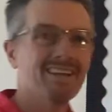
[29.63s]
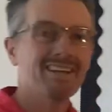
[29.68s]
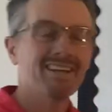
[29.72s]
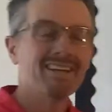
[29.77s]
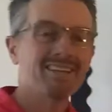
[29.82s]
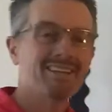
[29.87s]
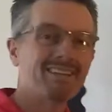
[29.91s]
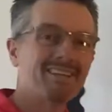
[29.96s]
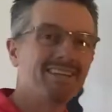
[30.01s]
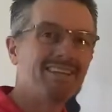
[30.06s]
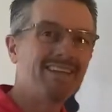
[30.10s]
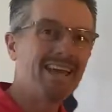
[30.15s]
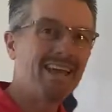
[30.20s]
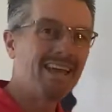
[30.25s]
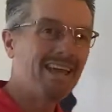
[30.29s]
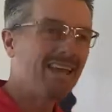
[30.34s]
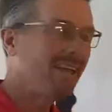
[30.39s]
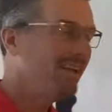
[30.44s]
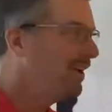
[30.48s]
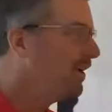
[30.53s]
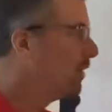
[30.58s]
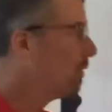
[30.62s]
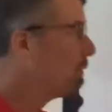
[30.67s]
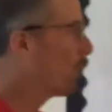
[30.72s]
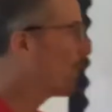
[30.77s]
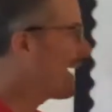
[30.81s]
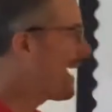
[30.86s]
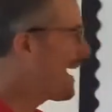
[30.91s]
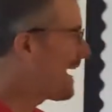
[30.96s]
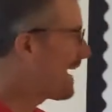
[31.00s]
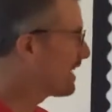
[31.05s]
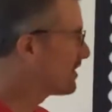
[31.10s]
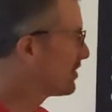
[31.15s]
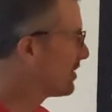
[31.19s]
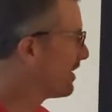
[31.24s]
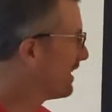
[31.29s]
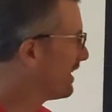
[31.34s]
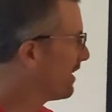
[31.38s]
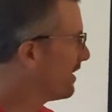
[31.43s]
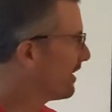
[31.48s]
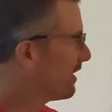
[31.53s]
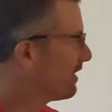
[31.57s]
Today, we're actually
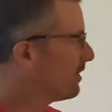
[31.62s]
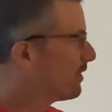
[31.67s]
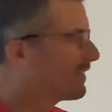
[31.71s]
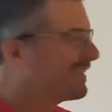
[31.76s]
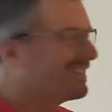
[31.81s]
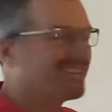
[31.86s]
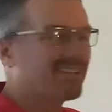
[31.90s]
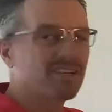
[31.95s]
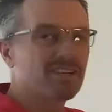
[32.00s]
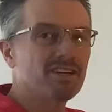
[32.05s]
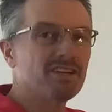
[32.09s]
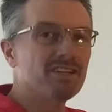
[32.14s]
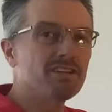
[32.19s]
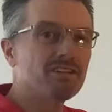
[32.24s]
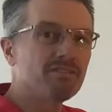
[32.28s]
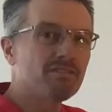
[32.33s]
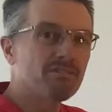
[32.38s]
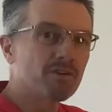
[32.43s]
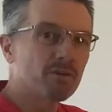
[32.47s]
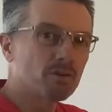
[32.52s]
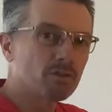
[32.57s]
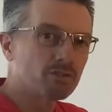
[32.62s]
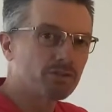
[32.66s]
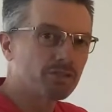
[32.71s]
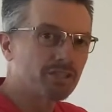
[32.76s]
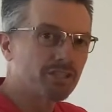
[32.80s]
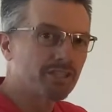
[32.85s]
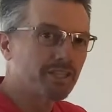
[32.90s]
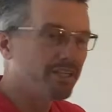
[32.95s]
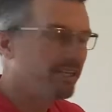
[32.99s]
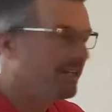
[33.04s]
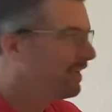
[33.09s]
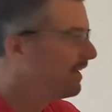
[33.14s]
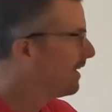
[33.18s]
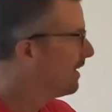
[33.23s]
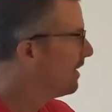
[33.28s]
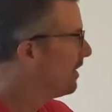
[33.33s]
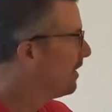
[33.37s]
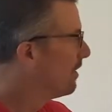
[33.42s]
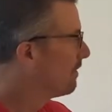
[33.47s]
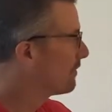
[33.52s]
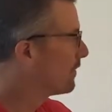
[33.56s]
going to look at the conversion
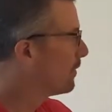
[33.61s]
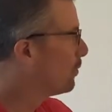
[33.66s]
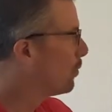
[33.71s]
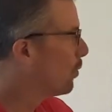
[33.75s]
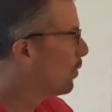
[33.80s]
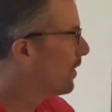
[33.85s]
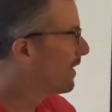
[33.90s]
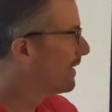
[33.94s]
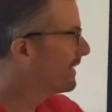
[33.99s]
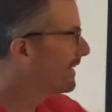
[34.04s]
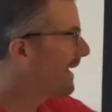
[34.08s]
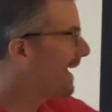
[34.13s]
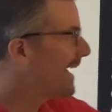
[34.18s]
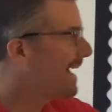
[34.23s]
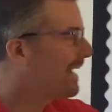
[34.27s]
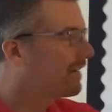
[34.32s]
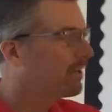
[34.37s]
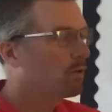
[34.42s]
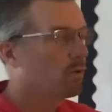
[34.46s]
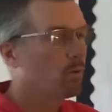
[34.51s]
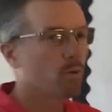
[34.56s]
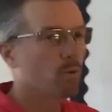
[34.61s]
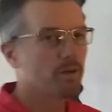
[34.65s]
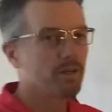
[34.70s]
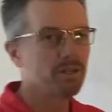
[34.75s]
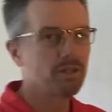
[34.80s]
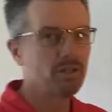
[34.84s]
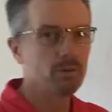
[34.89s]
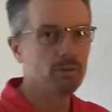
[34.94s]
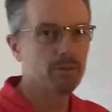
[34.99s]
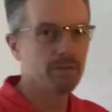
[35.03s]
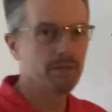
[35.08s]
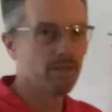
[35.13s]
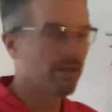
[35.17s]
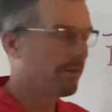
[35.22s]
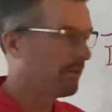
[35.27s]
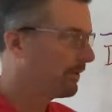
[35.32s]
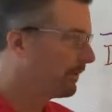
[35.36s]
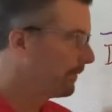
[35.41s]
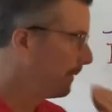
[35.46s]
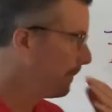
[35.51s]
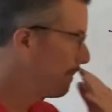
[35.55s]
from one category to
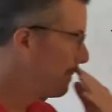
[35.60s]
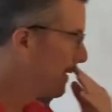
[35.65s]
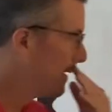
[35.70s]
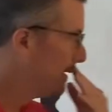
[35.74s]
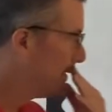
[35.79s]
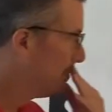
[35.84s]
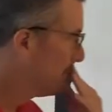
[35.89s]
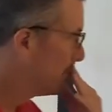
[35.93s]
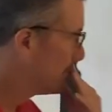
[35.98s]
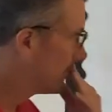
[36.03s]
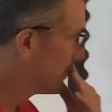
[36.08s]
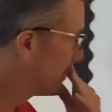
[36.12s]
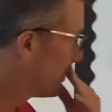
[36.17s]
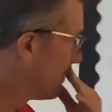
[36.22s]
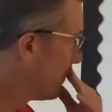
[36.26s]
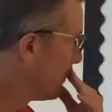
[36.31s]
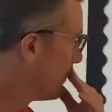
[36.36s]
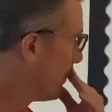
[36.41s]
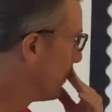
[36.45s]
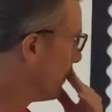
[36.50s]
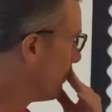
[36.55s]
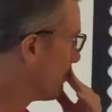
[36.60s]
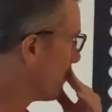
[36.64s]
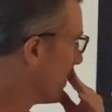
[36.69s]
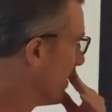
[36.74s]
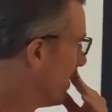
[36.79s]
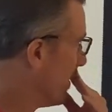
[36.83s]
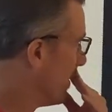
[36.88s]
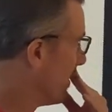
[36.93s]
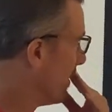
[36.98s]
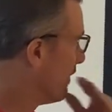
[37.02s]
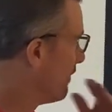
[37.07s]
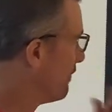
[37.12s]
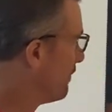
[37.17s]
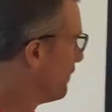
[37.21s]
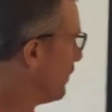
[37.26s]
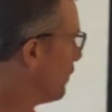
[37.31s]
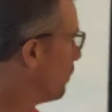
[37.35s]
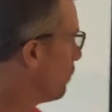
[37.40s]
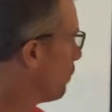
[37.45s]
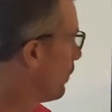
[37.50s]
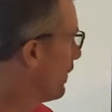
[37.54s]
another. So, if
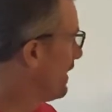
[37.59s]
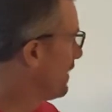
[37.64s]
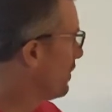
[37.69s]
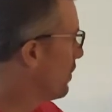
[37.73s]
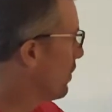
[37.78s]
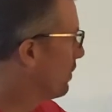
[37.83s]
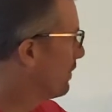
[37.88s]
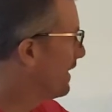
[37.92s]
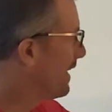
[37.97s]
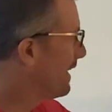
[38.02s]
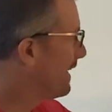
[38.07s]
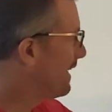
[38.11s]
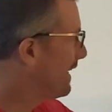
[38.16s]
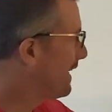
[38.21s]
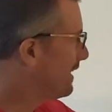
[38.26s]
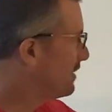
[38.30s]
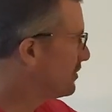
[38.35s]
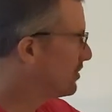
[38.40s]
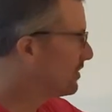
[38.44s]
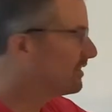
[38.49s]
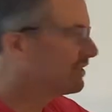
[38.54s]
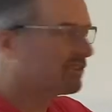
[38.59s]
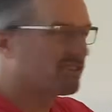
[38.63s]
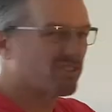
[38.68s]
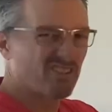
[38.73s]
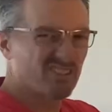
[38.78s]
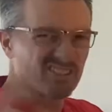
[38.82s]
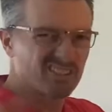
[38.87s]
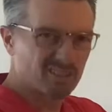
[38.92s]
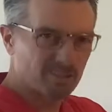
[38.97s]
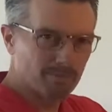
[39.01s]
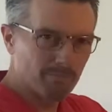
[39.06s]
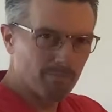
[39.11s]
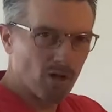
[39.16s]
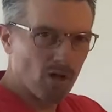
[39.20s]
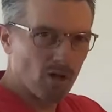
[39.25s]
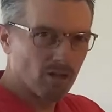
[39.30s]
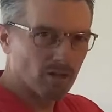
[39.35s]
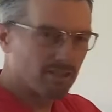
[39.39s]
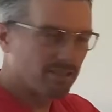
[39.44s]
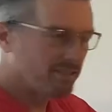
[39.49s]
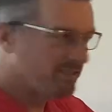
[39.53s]
we know that inches are the
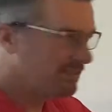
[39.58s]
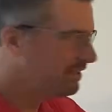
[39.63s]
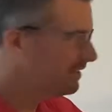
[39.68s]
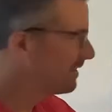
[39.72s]
smallest,